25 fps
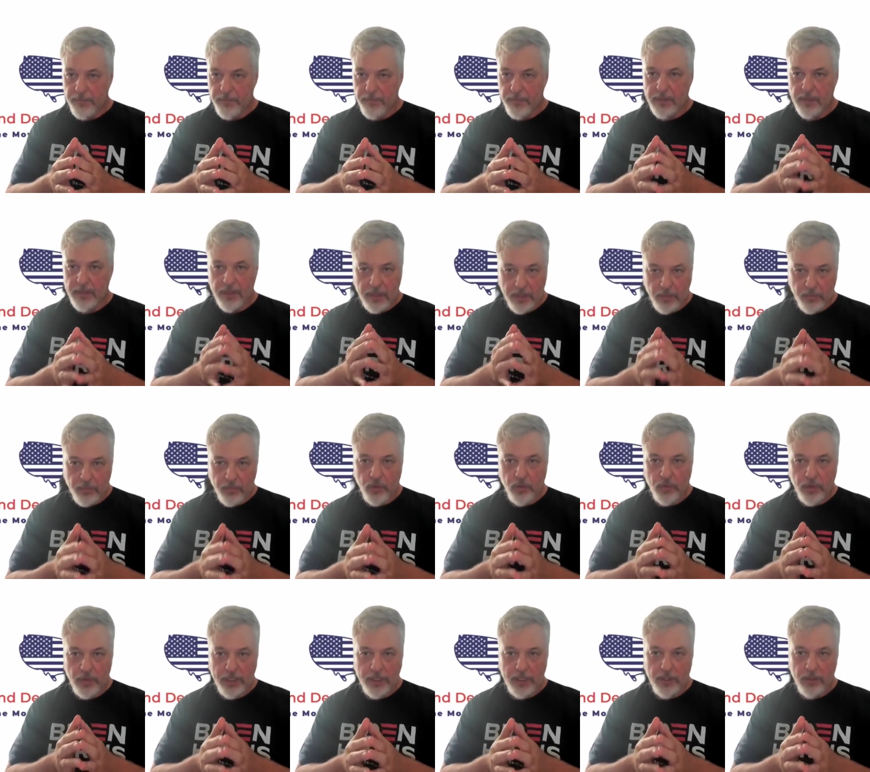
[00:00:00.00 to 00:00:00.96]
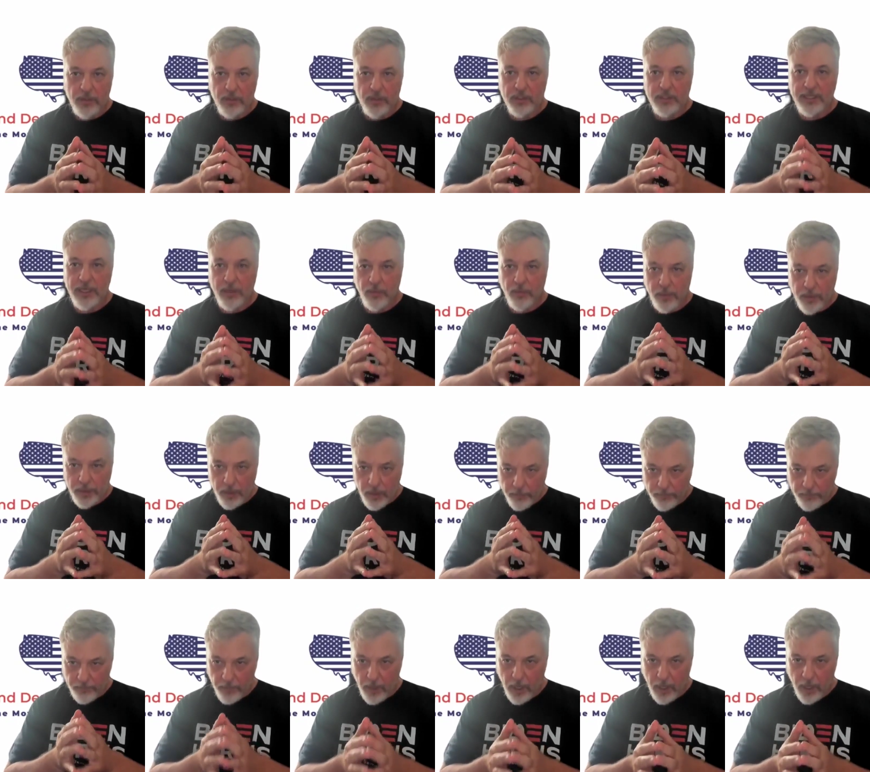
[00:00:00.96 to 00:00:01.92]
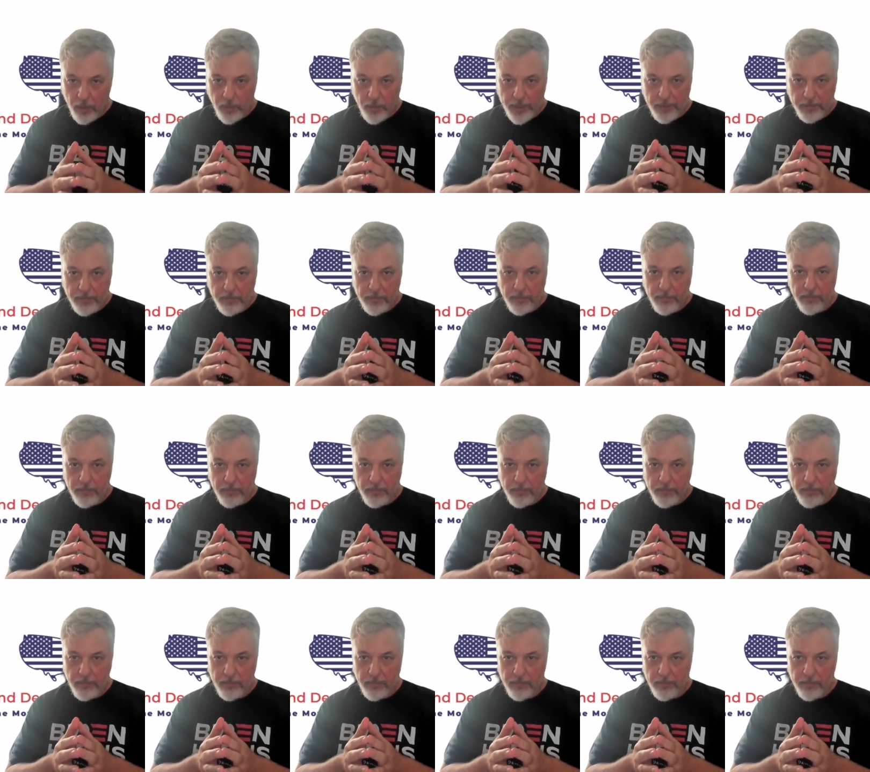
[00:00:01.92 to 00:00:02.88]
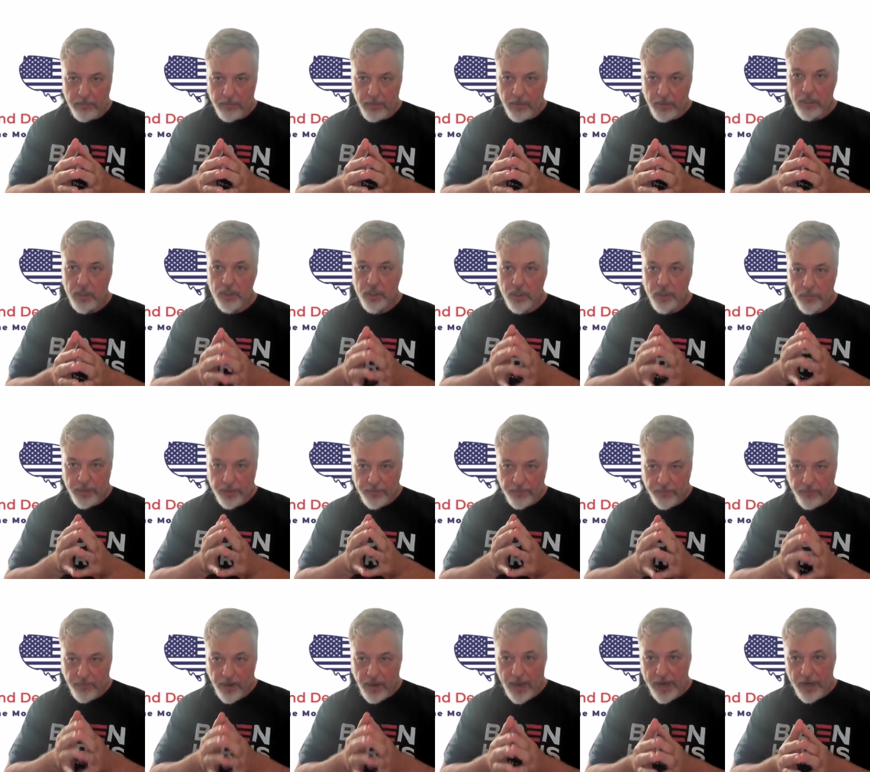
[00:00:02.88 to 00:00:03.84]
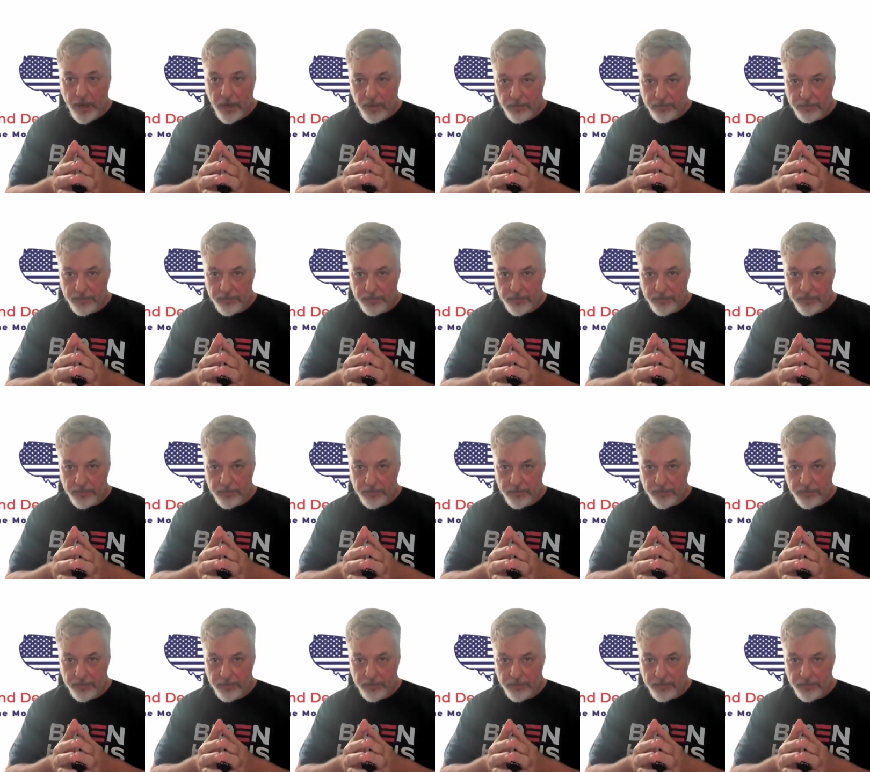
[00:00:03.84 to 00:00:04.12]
the liberal leaders that we are following, should be fired.